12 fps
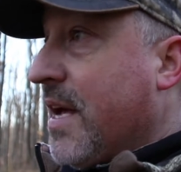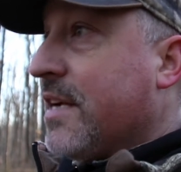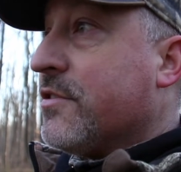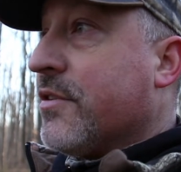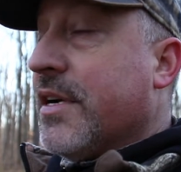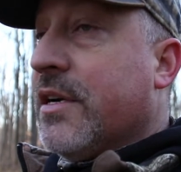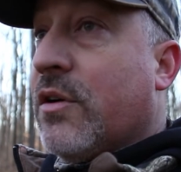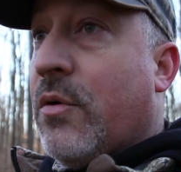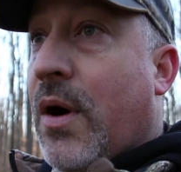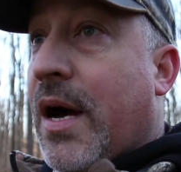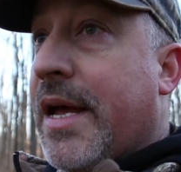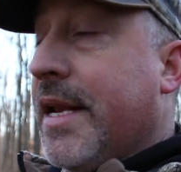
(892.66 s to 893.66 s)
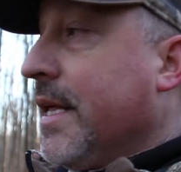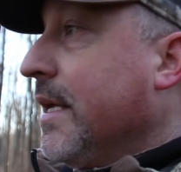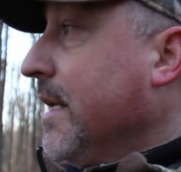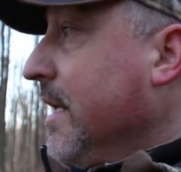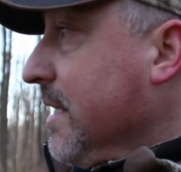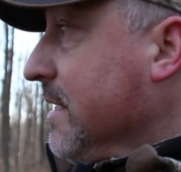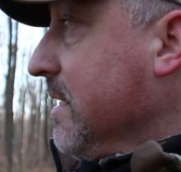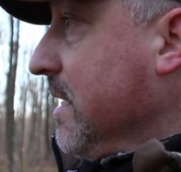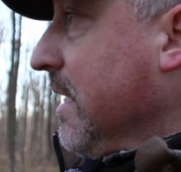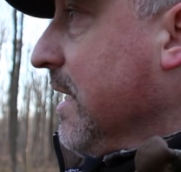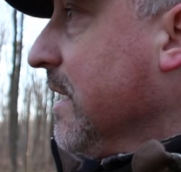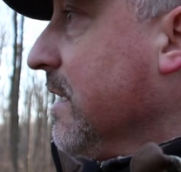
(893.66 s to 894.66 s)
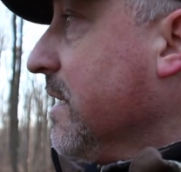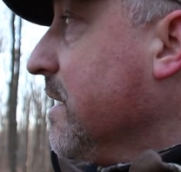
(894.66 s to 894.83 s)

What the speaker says: that trail quiet, sneaking into